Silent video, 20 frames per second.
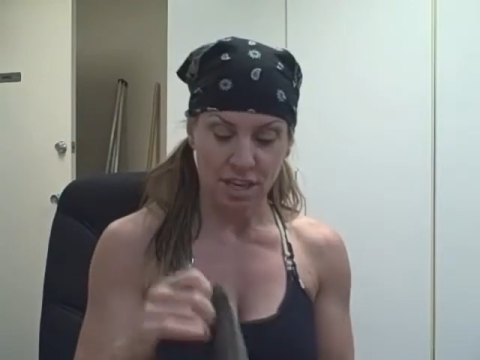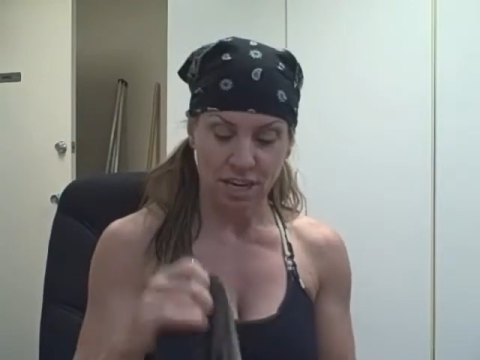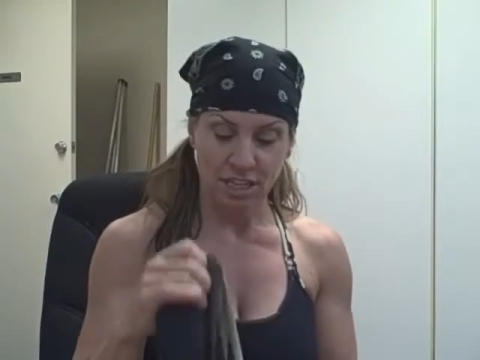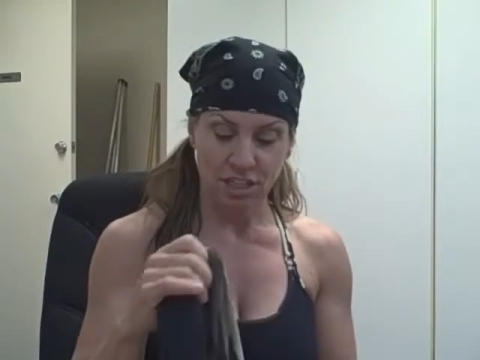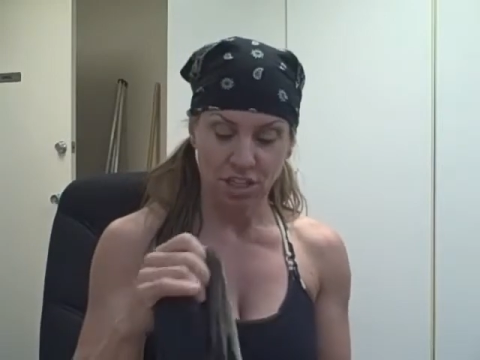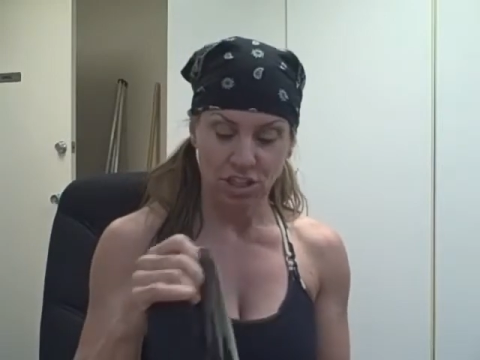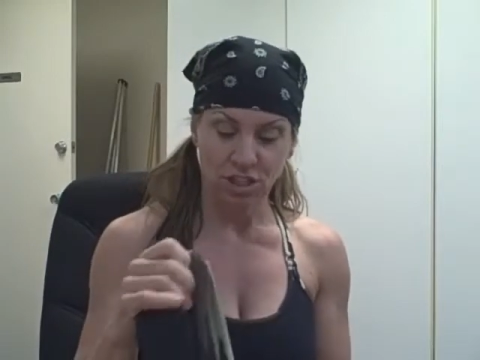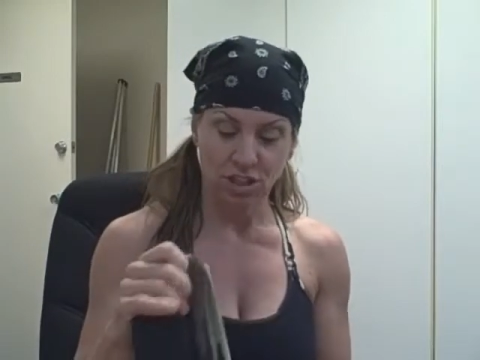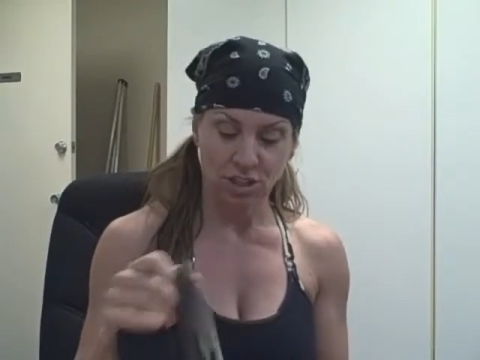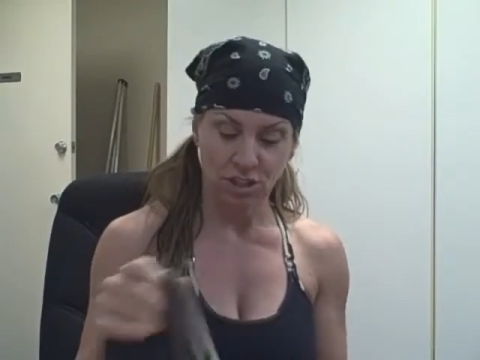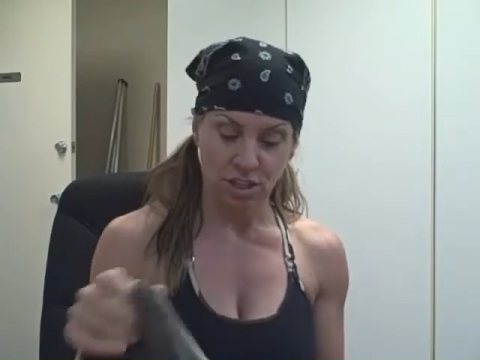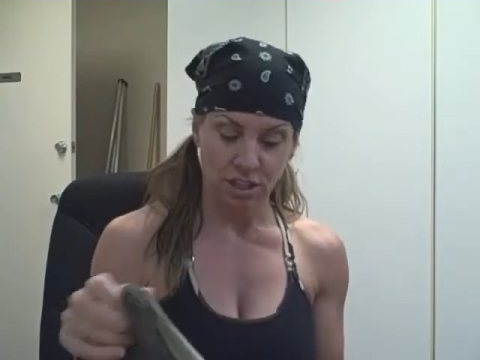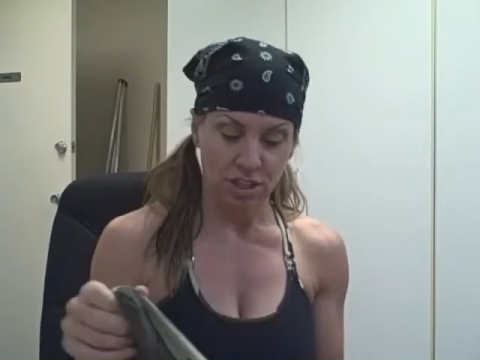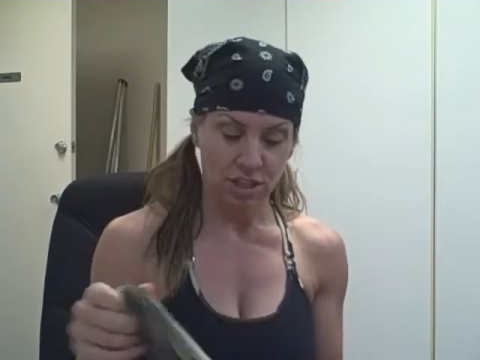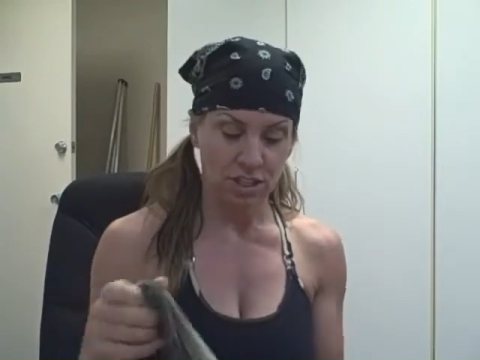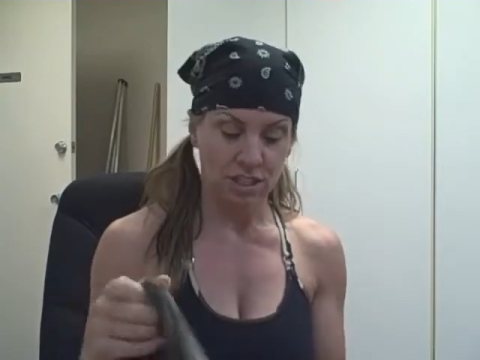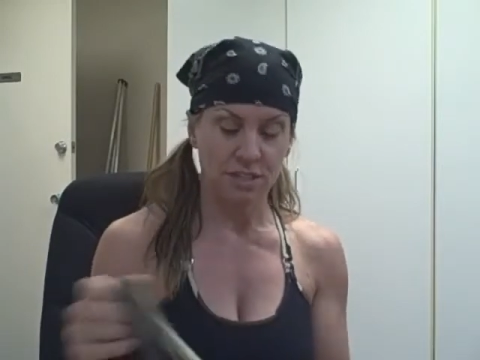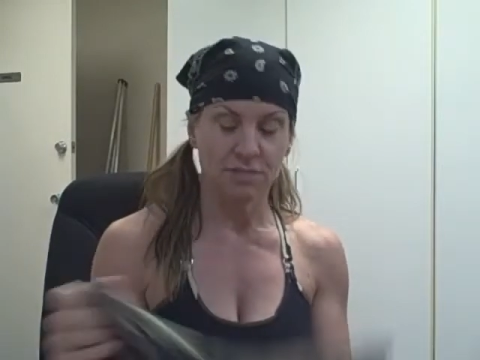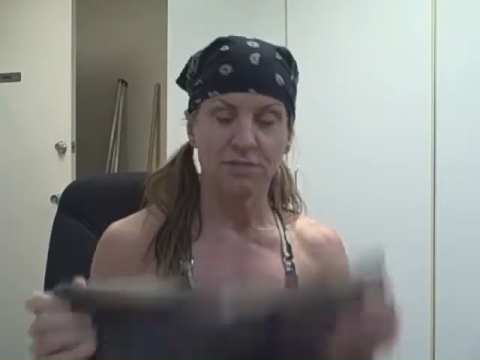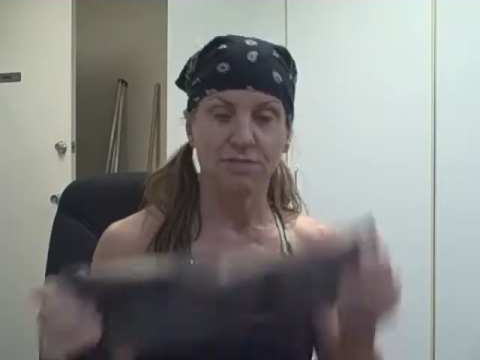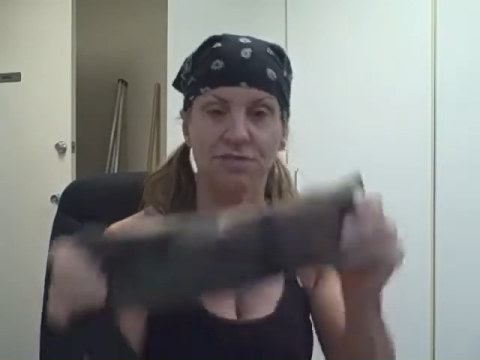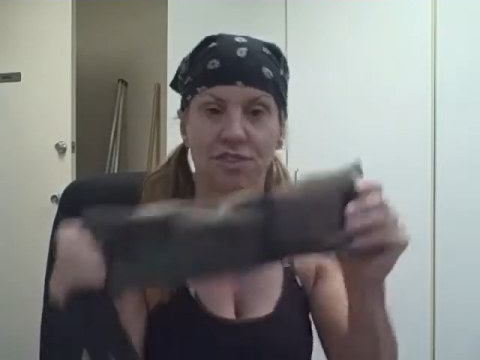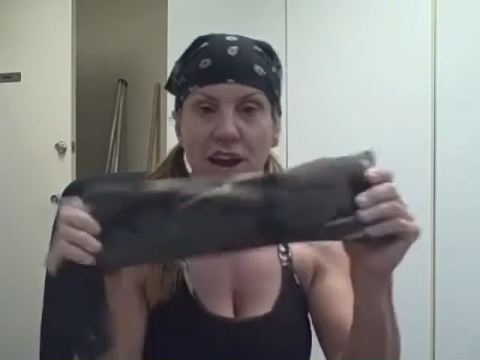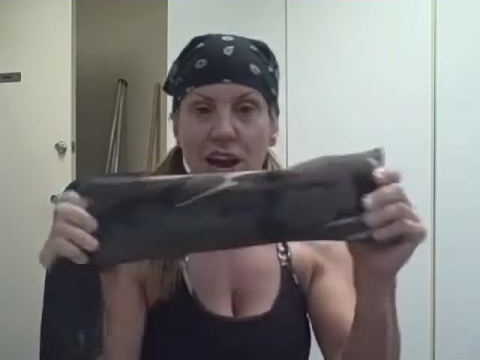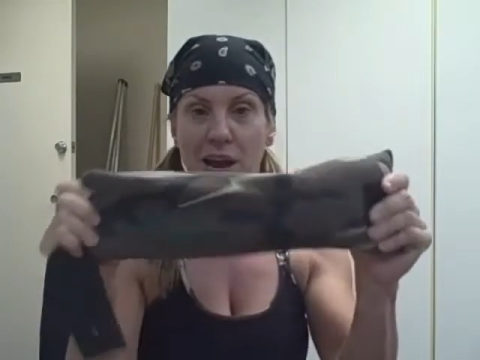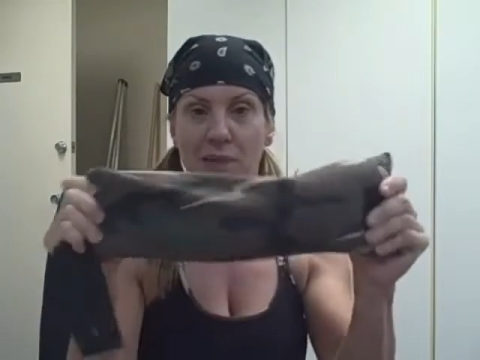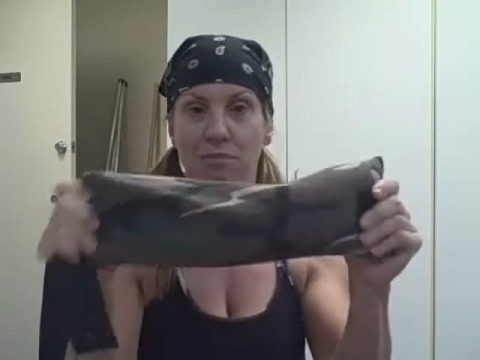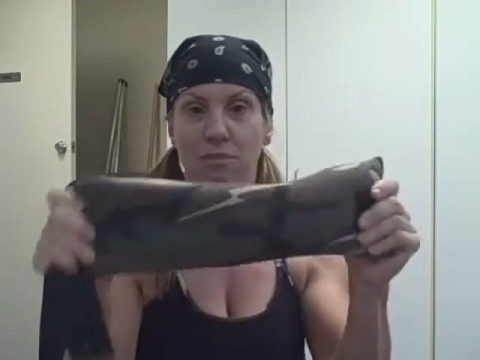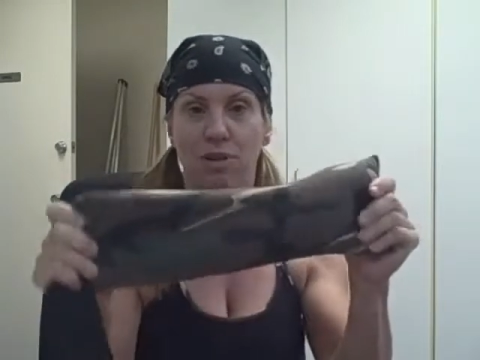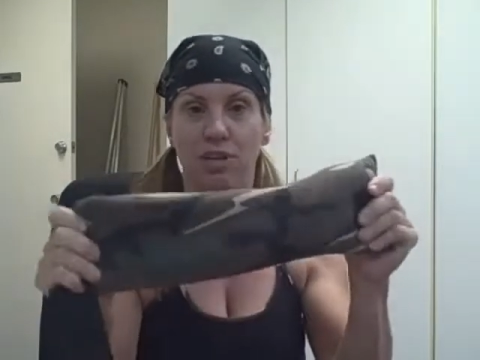I took some
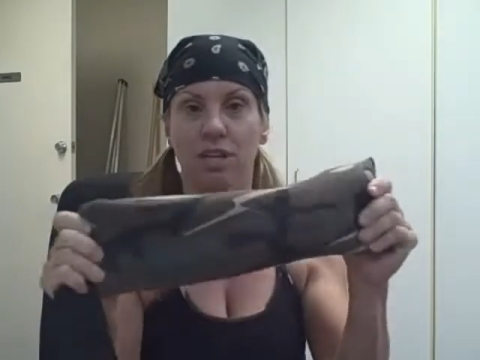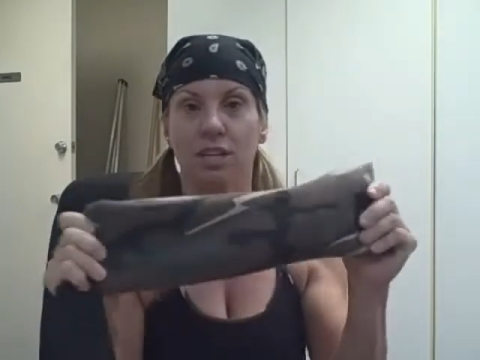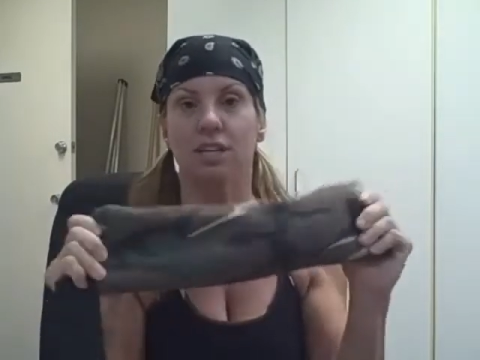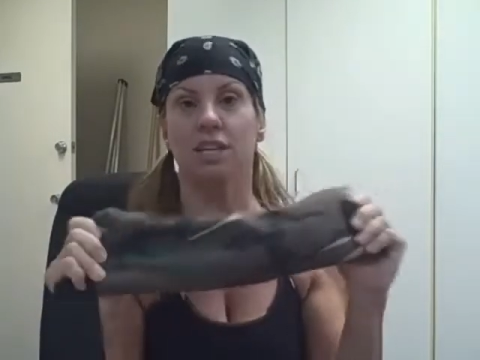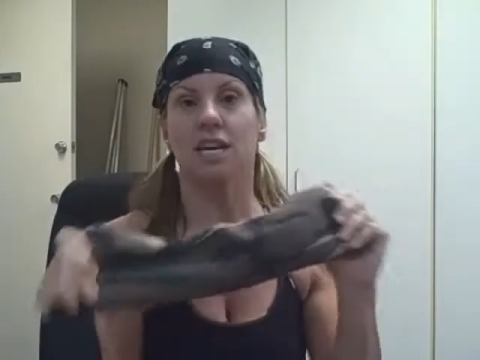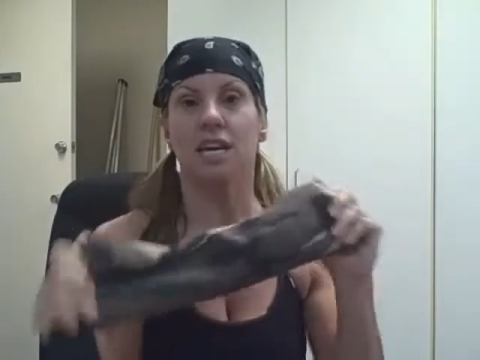fabric